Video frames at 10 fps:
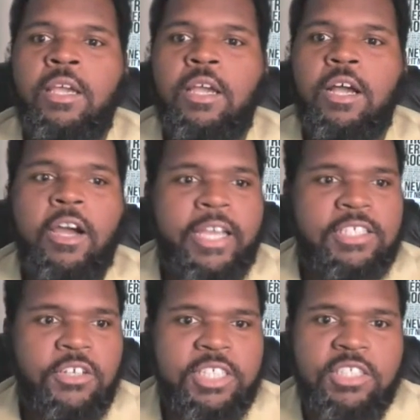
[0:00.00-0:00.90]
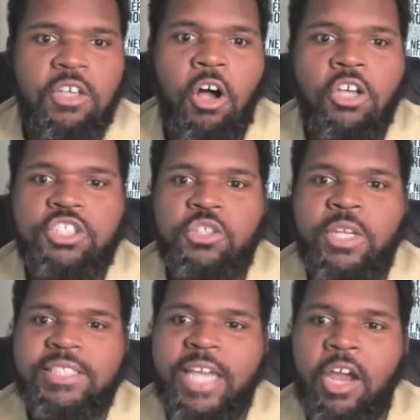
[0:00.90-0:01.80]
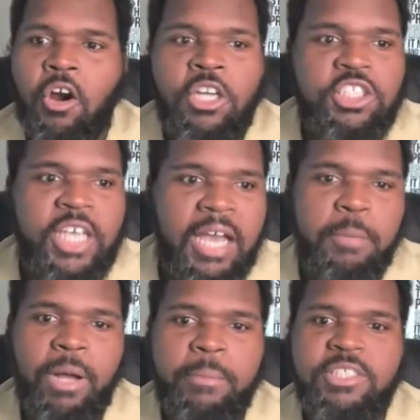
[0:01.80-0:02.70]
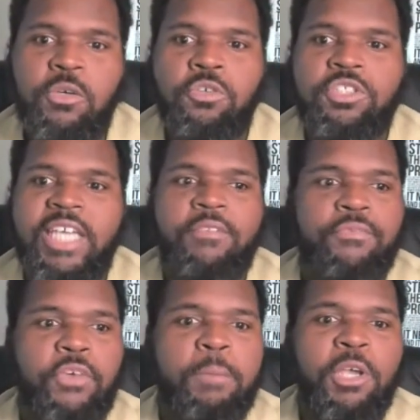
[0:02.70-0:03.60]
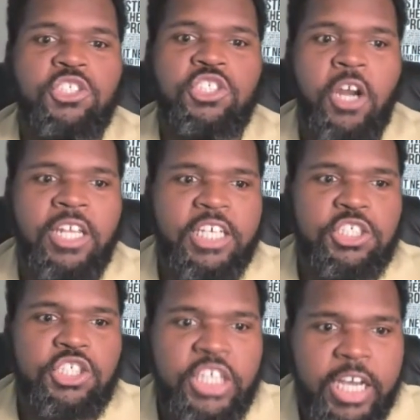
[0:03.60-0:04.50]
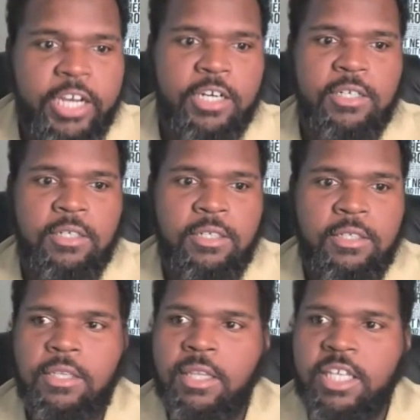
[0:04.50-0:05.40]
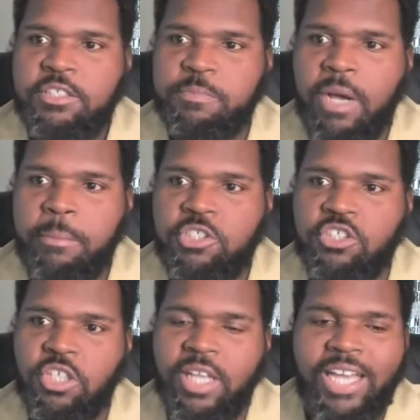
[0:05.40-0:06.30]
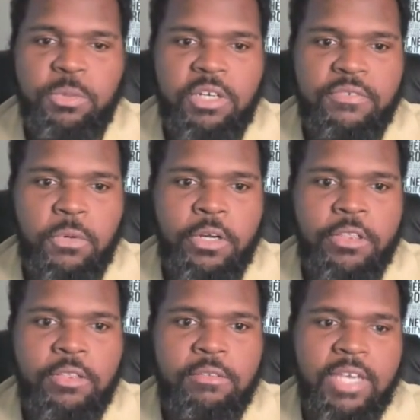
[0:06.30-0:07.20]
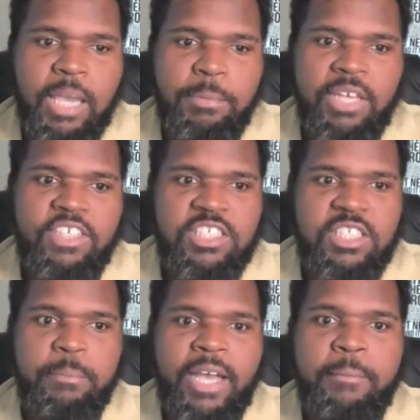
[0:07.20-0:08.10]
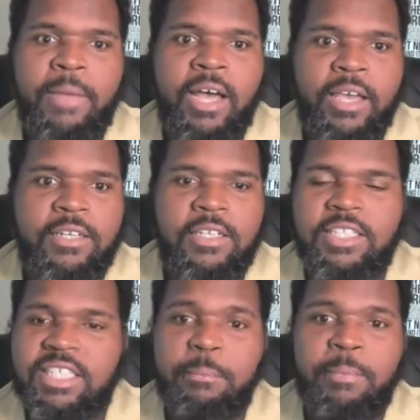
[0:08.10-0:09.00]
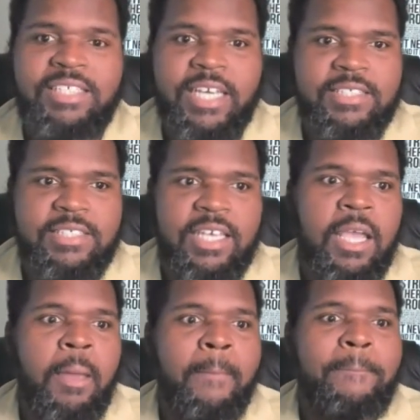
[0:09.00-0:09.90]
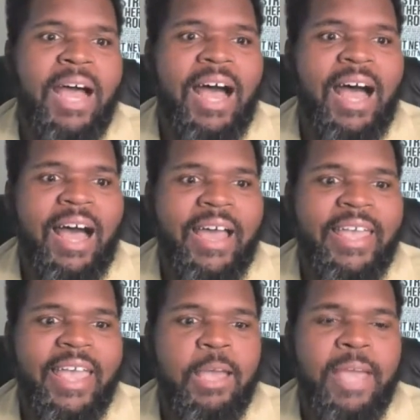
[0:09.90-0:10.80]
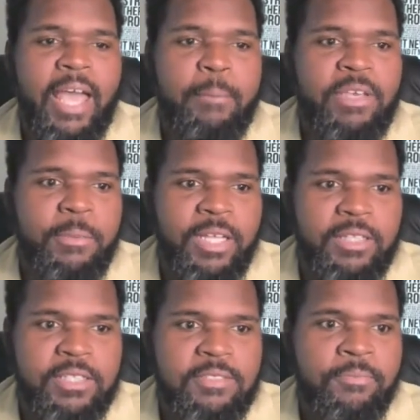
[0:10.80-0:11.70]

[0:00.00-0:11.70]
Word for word: All right, so it says all students at Orange County Public Schools to get free meals starting this year. This was published on July 24th. Can't believe this slipped my mind. This slipped my sights, but I am happy about this.